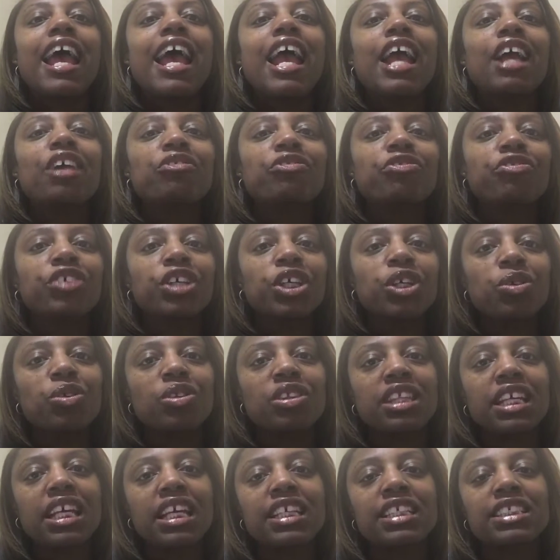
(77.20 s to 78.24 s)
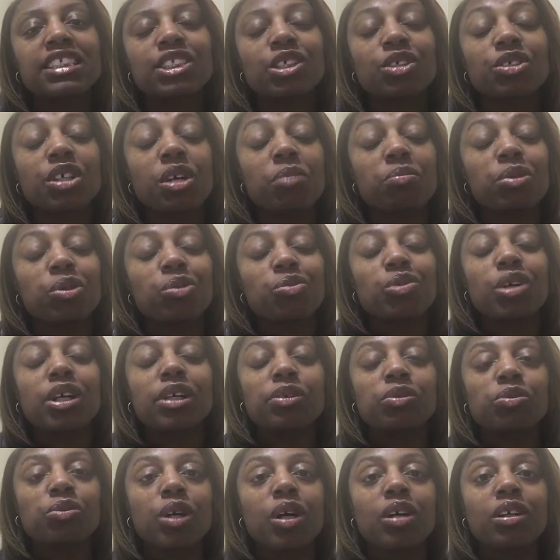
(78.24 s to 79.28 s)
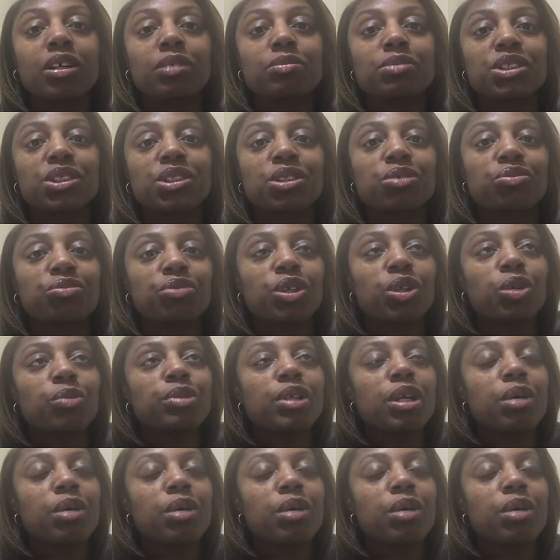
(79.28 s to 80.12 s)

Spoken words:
a few things. So number one, welcome to the room.